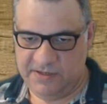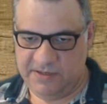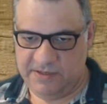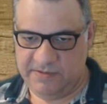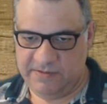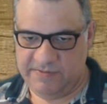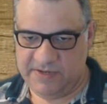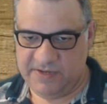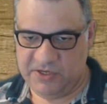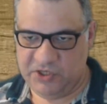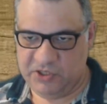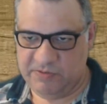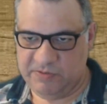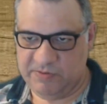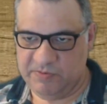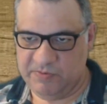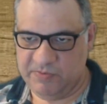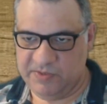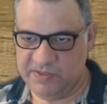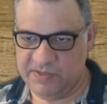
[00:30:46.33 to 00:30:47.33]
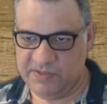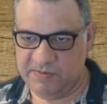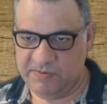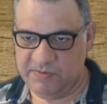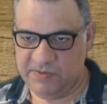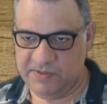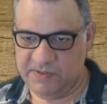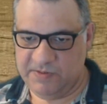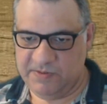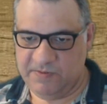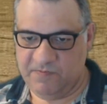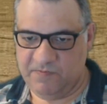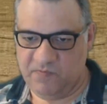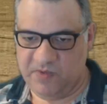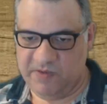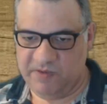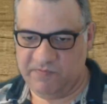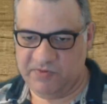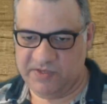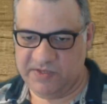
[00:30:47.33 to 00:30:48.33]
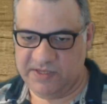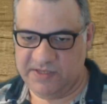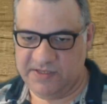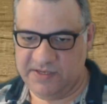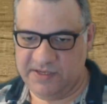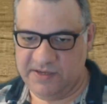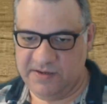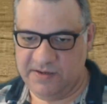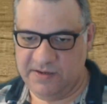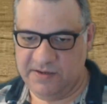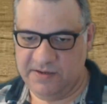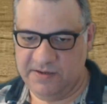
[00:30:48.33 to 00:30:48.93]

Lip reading: The punishment was being presented.